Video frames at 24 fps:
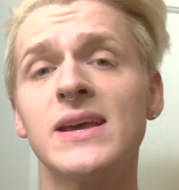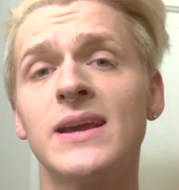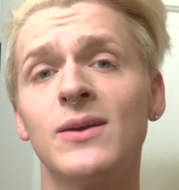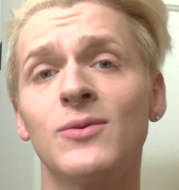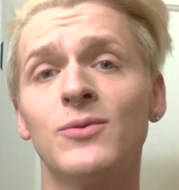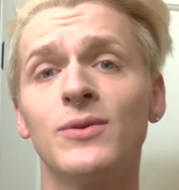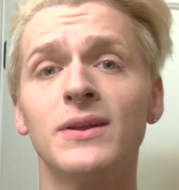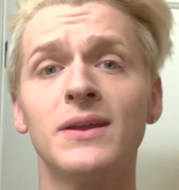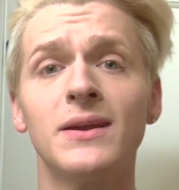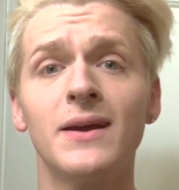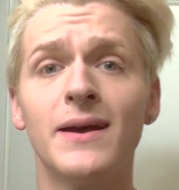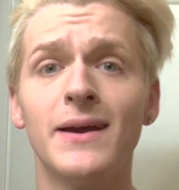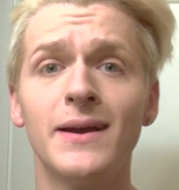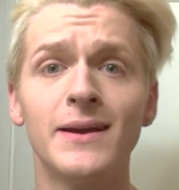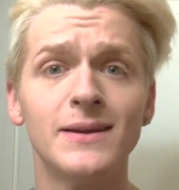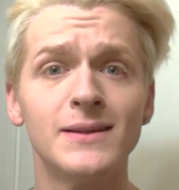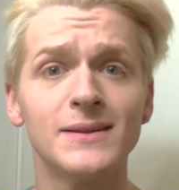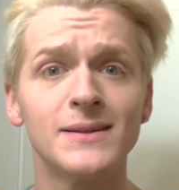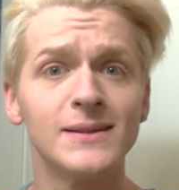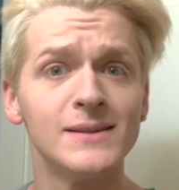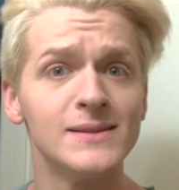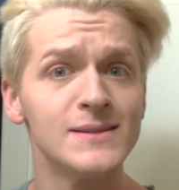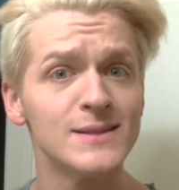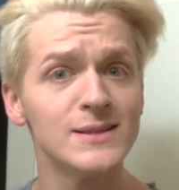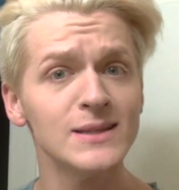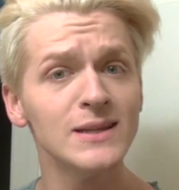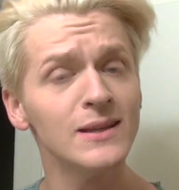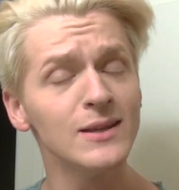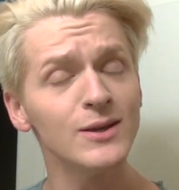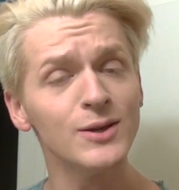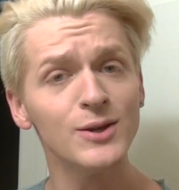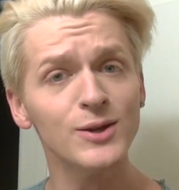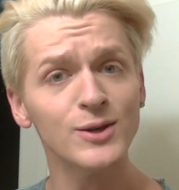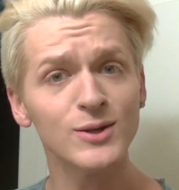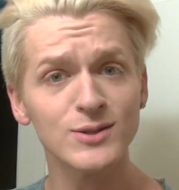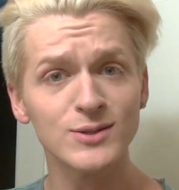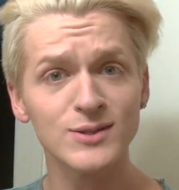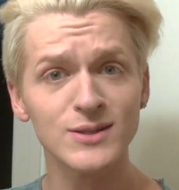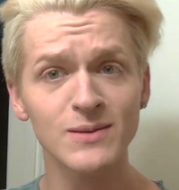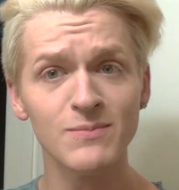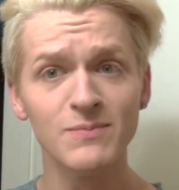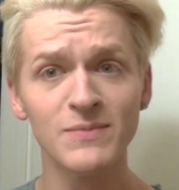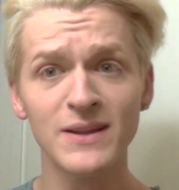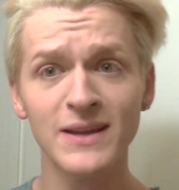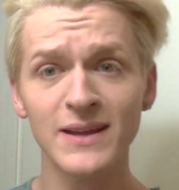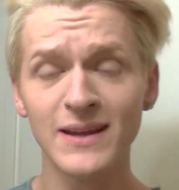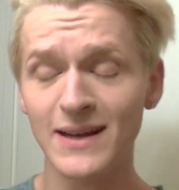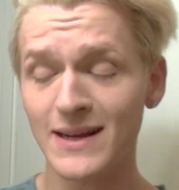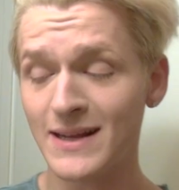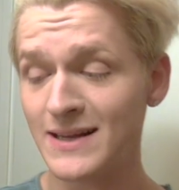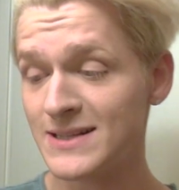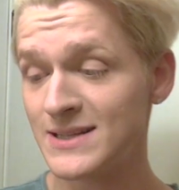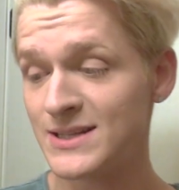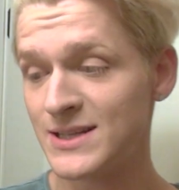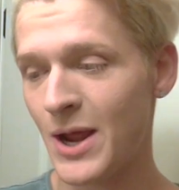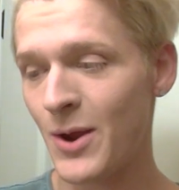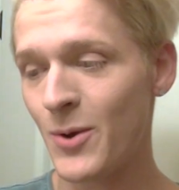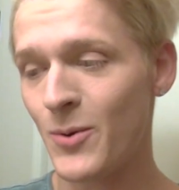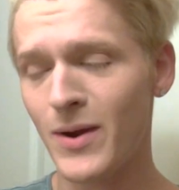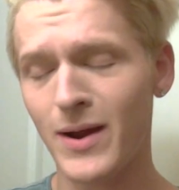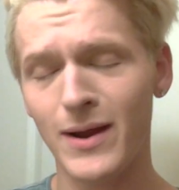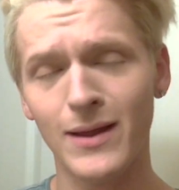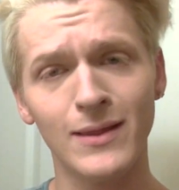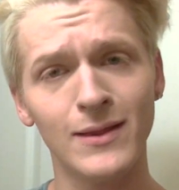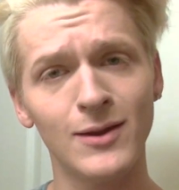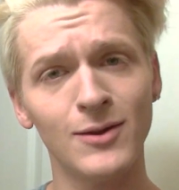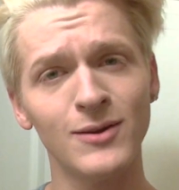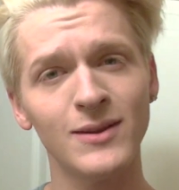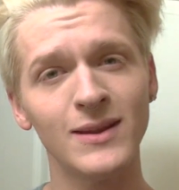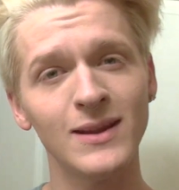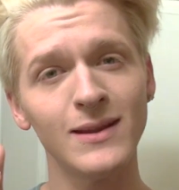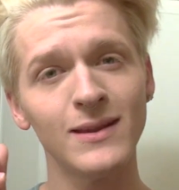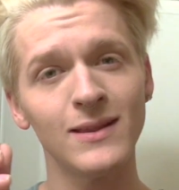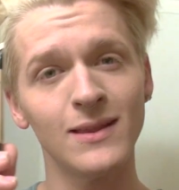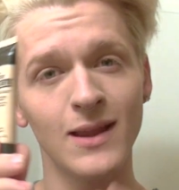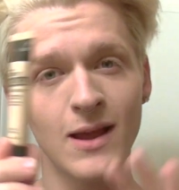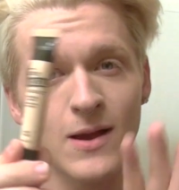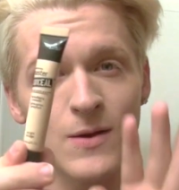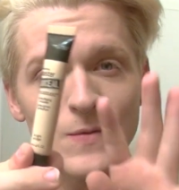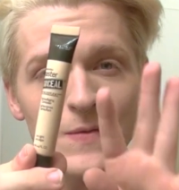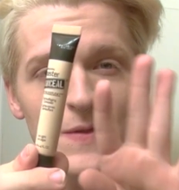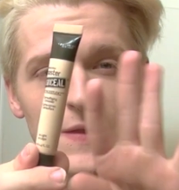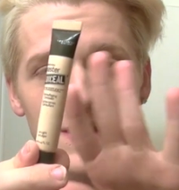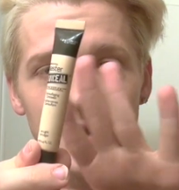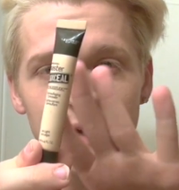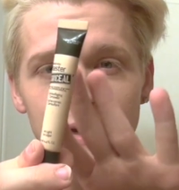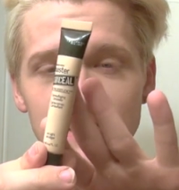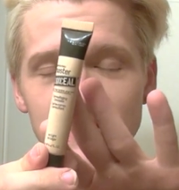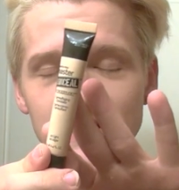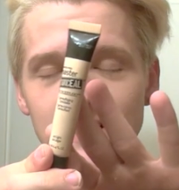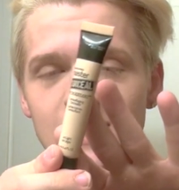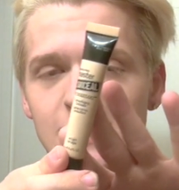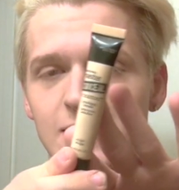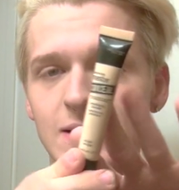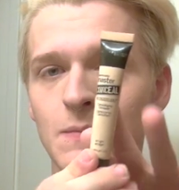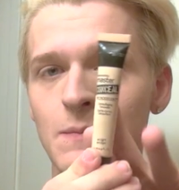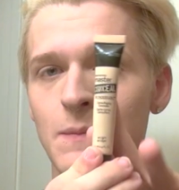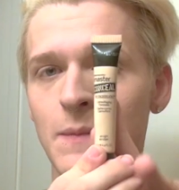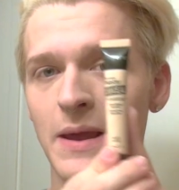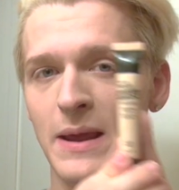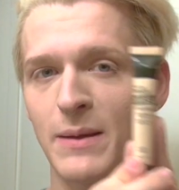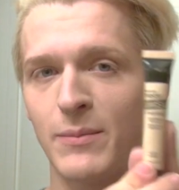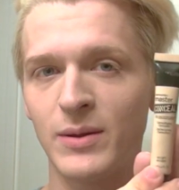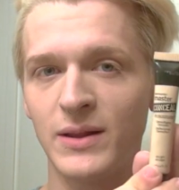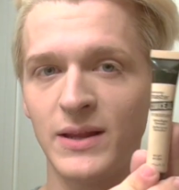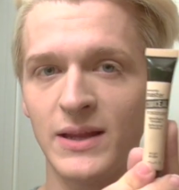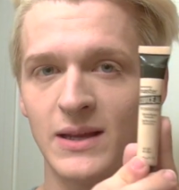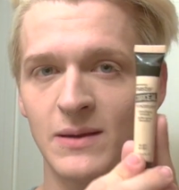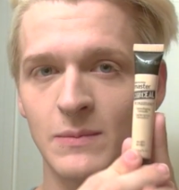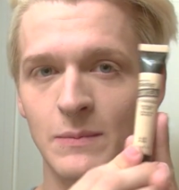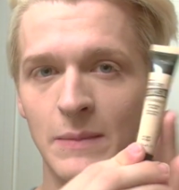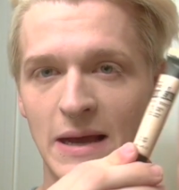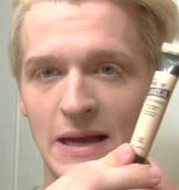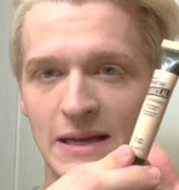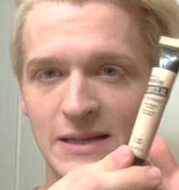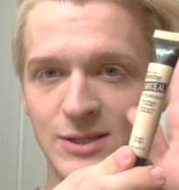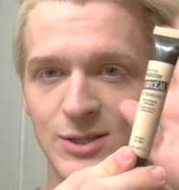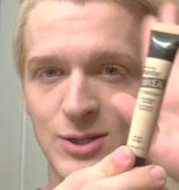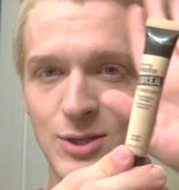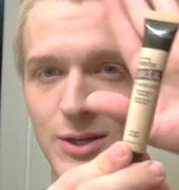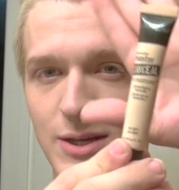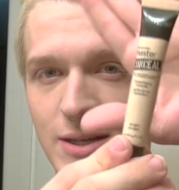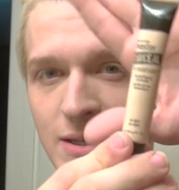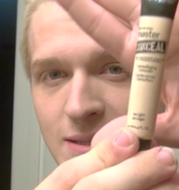a really high-end concealer or something, and I don't. I literally love this. It's a Maybelline Master